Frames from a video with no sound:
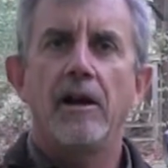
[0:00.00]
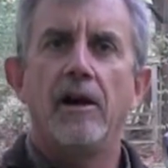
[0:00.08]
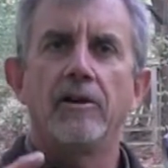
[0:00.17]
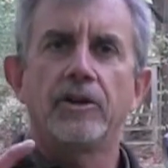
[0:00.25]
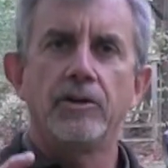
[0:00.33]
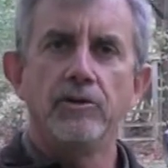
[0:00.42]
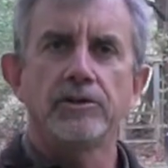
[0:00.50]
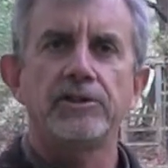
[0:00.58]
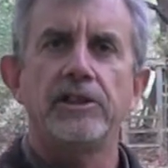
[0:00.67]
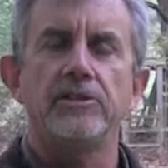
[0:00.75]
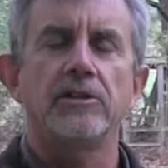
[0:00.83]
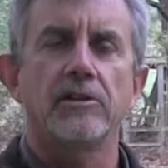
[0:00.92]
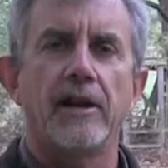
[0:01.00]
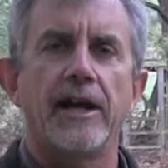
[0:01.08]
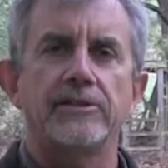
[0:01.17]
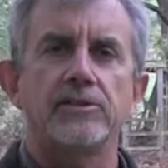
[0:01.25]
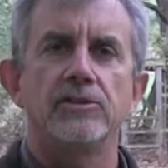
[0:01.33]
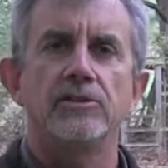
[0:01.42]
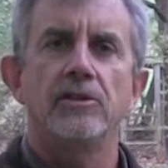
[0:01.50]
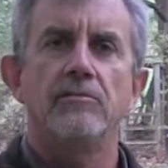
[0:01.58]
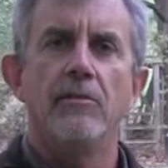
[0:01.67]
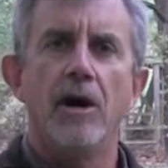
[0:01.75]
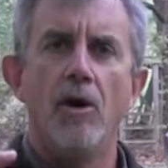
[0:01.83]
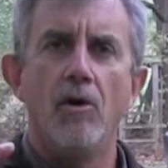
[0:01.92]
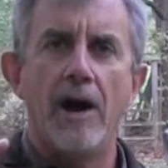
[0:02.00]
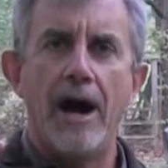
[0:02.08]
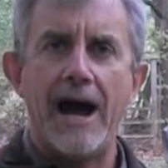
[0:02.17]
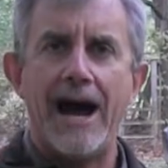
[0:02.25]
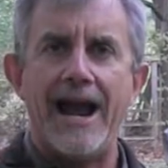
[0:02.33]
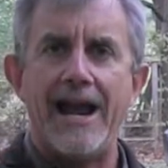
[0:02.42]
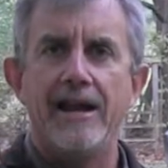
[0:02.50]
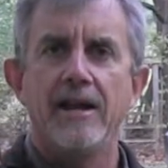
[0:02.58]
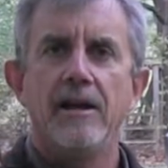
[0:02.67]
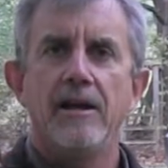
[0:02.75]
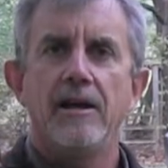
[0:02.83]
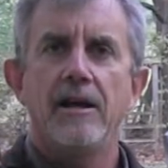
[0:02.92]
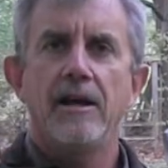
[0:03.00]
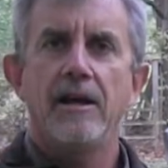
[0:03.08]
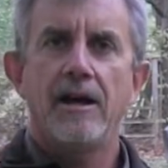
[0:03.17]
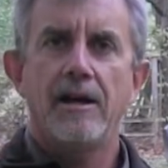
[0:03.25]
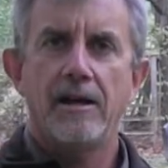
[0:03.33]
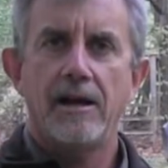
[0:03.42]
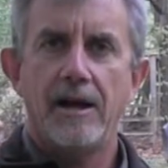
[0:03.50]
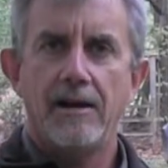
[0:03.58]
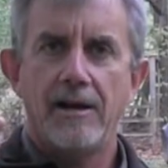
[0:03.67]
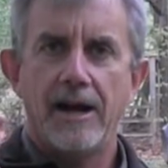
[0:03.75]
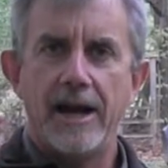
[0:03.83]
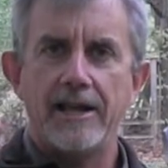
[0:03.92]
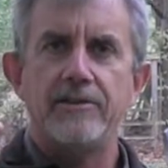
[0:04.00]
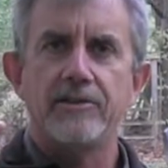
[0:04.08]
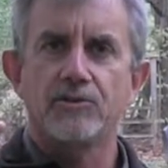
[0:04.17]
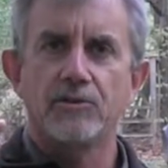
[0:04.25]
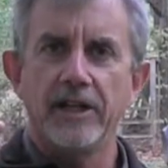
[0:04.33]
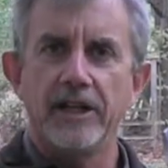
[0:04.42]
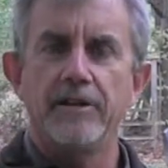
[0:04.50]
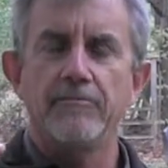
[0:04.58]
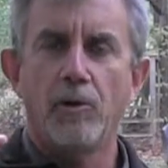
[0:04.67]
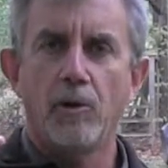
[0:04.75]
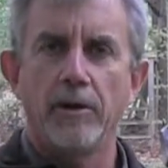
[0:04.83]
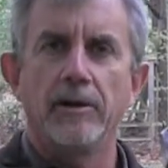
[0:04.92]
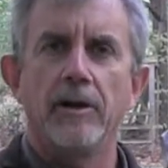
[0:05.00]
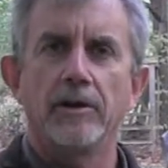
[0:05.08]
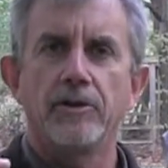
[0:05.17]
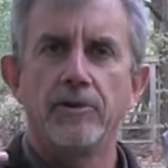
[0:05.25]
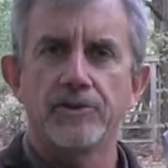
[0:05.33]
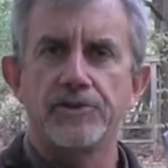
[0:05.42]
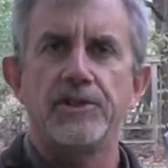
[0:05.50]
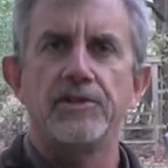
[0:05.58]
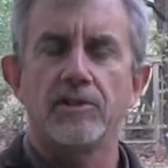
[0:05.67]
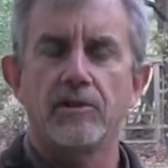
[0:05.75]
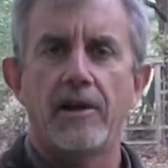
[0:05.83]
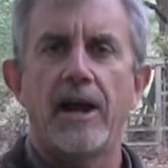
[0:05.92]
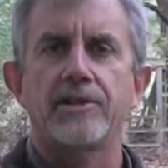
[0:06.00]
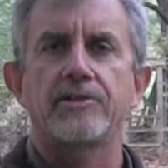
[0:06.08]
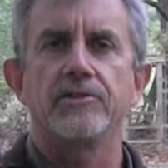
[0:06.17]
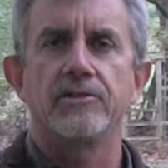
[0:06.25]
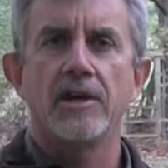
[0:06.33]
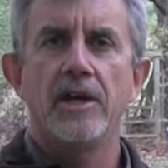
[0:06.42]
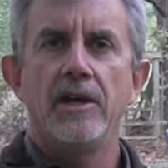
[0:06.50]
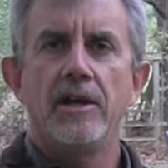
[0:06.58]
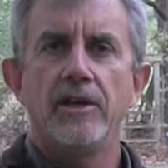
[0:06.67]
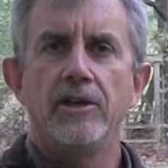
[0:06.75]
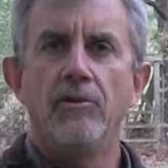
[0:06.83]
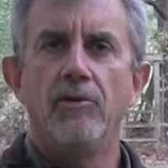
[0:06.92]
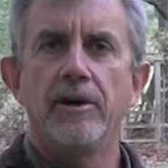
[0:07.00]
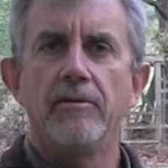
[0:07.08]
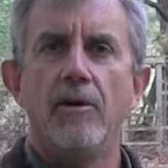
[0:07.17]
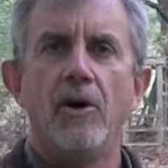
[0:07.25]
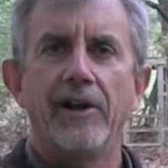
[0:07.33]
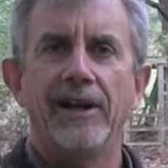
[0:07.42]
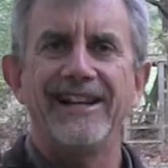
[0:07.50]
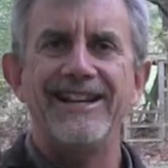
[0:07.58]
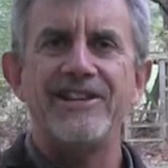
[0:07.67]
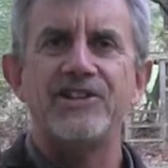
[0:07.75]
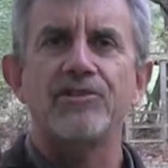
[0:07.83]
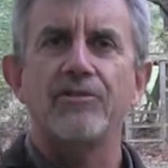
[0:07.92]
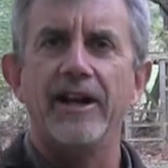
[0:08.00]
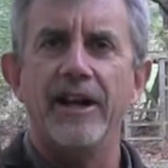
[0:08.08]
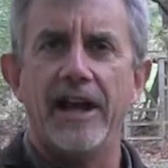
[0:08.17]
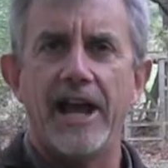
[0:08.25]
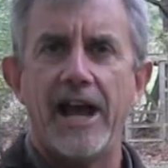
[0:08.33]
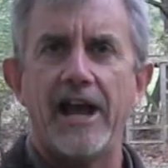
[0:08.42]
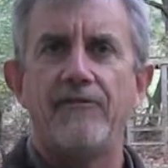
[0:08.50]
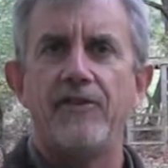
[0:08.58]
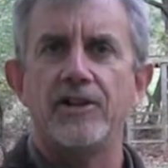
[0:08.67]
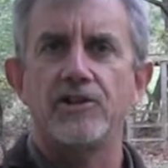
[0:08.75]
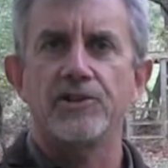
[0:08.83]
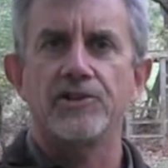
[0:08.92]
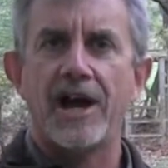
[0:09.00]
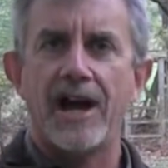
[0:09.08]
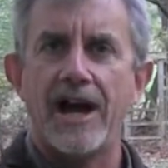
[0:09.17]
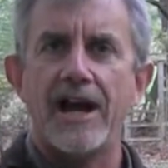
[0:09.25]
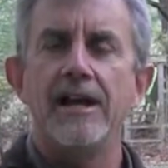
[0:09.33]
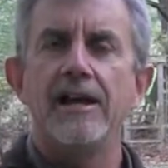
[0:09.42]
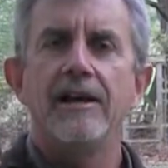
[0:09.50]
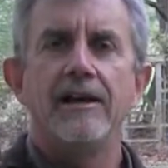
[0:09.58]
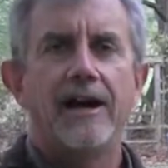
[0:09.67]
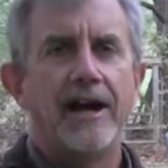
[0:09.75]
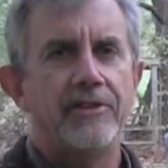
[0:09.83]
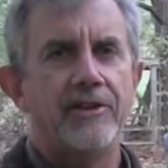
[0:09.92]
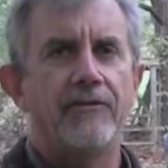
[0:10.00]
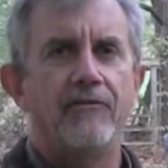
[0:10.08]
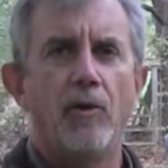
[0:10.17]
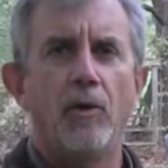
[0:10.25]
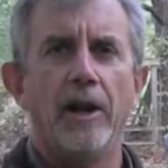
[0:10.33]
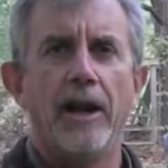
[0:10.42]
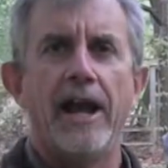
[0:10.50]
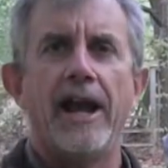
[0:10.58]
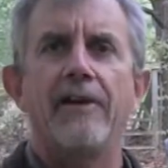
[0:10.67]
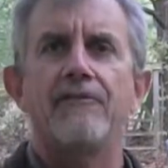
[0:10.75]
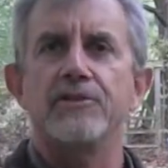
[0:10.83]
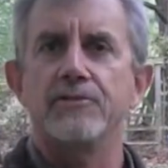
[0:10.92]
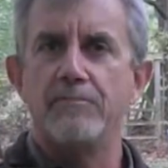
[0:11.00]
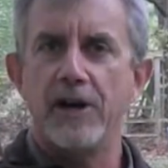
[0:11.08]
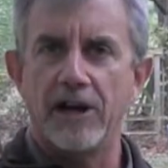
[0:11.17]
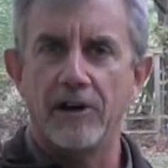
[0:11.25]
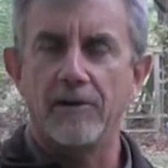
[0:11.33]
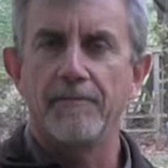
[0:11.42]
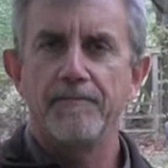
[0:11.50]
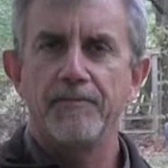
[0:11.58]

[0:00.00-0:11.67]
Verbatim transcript: On cool season grasses, mow high. Height is really important on cool season grasses. You'll want to mow at least three and a half inches high. I think four and a half is better.